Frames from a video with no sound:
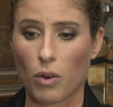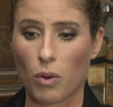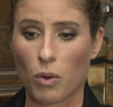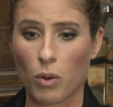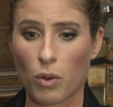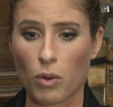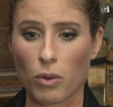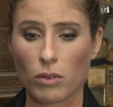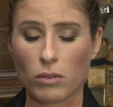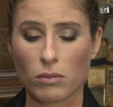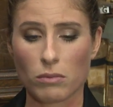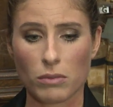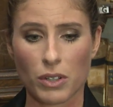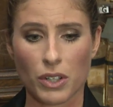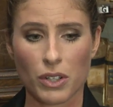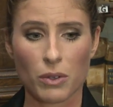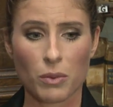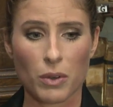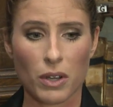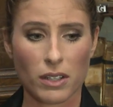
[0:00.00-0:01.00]
Or,
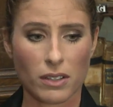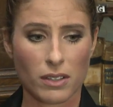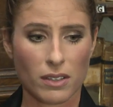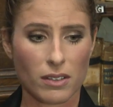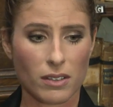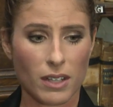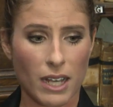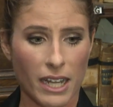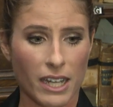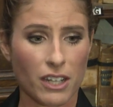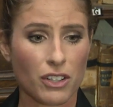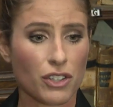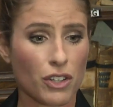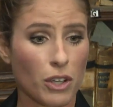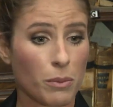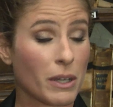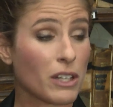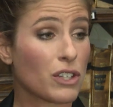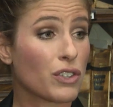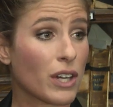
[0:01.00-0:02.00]
you know what, I can
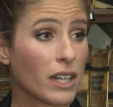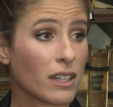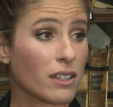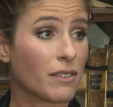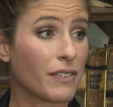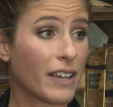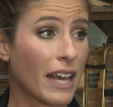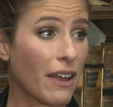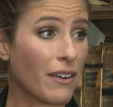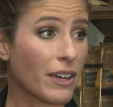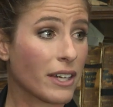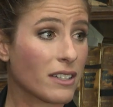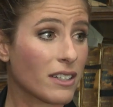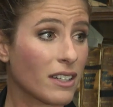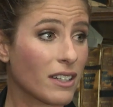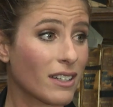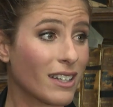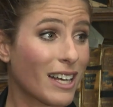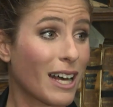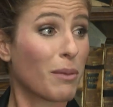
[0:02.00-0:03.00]
show my strength of
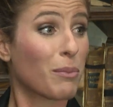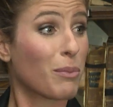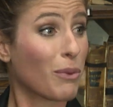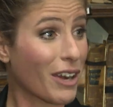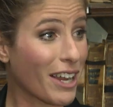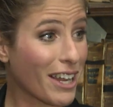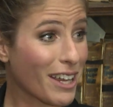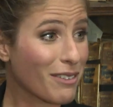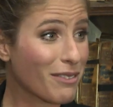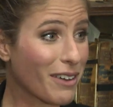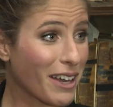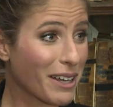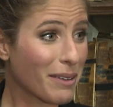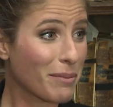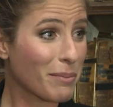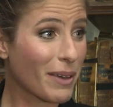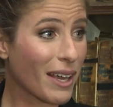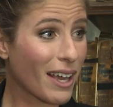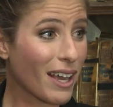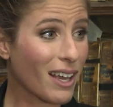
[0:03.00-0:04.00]
character, how brave I
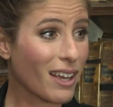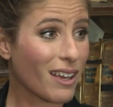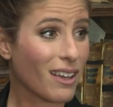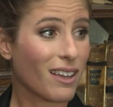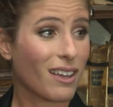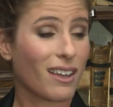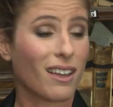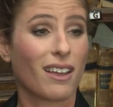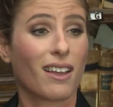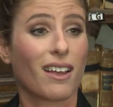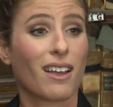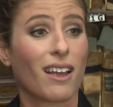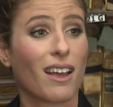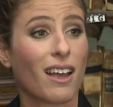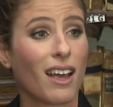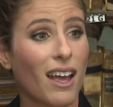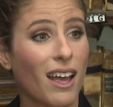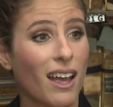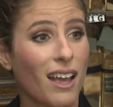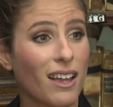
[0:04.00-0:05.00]
can be,
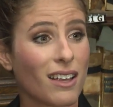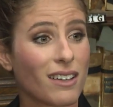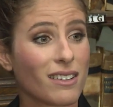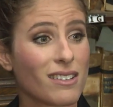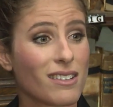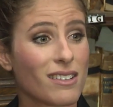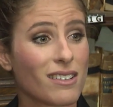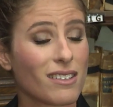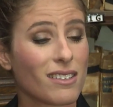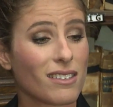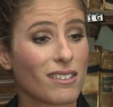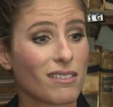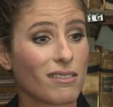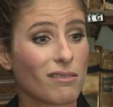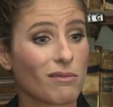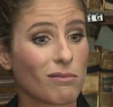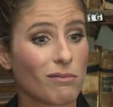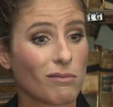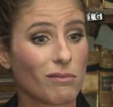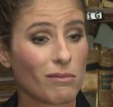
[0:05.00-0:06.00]
and,
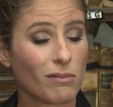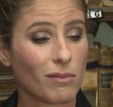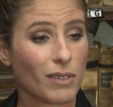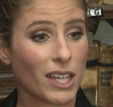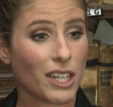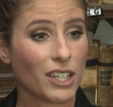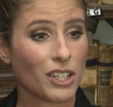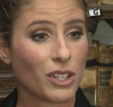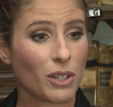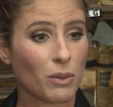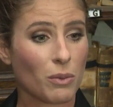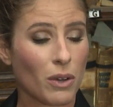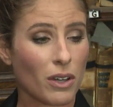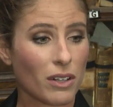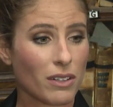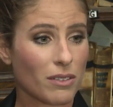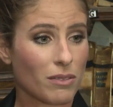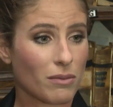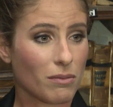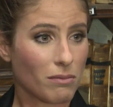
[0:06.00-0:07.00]
and you know
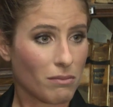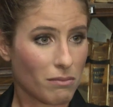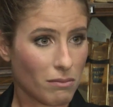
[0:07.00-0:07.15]
what,